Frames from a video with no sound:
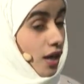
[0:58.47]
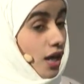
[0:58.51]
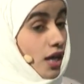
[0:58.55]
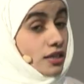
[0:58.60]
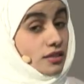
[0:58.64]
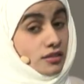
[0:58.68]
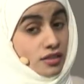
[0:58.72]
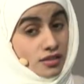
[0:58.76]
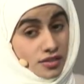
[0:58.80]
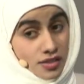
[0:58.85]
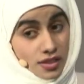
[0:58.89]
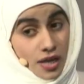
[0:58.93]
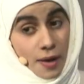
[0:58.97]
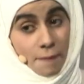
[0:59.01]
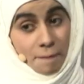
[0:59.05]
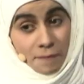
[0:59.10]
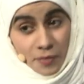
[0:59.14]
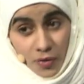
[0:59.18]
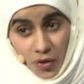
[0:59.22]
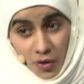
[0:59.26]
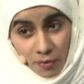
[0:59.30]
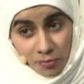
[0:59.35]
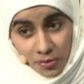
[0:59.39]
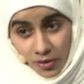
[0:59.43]
It is a
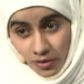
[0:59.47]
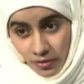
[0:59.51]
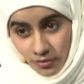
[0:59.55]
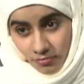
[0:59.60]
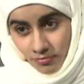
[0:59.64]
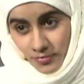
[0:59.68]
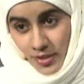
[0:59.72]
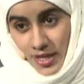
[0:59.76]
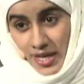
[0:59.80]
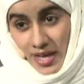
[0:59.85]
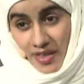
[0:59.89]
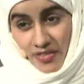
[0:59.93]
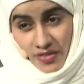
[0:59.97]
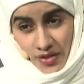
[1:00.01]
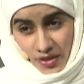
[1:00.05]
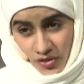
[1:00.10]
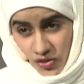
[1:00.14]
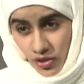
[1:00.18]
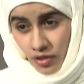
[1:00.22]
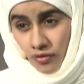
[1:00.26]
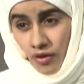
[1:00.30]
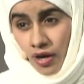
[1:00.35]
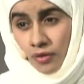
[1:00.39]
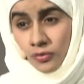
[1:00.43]
problem that
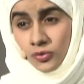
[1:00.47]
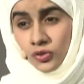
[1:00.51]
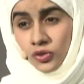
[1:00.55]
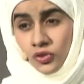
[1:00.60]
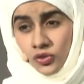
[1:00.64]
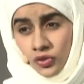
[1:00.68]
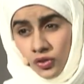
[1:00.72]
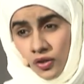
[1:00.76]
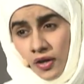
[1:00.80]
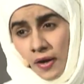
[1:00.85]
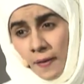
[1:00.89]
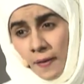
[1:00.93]
around 2